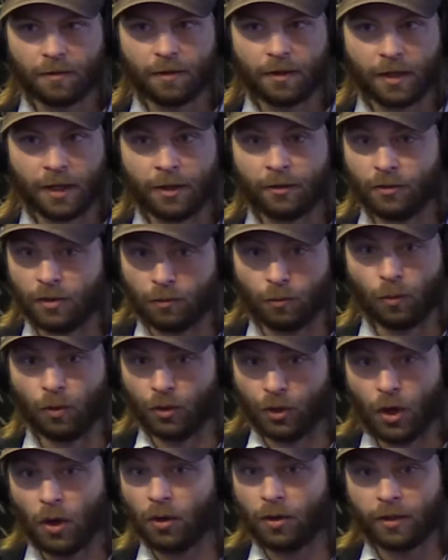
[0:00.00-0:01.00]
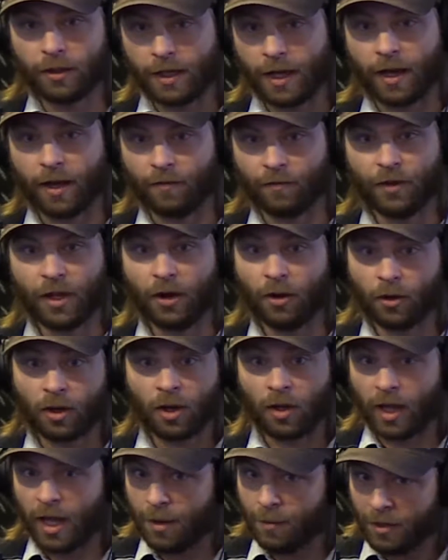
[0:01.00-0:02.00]
It will they, no. Yeah, wait, they'll wait,
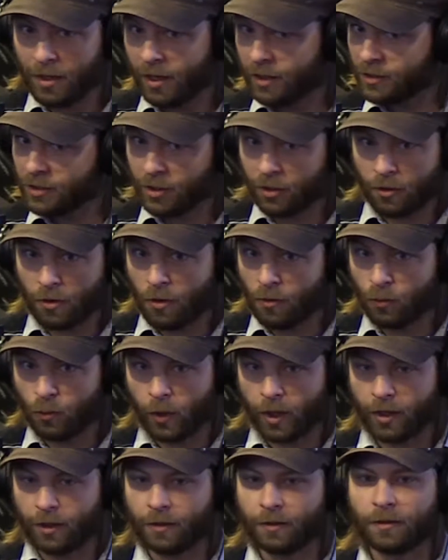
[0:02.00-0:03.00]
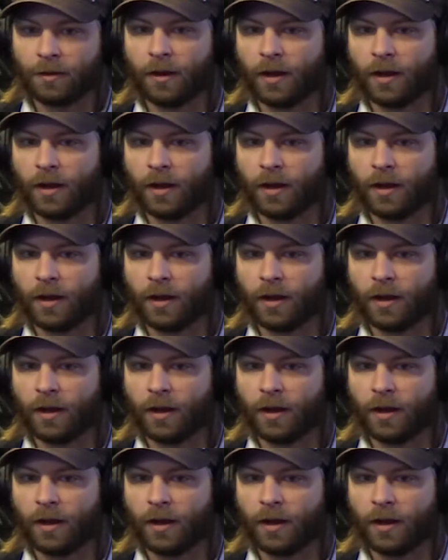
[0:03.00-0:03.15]
claim wait. It as their own win.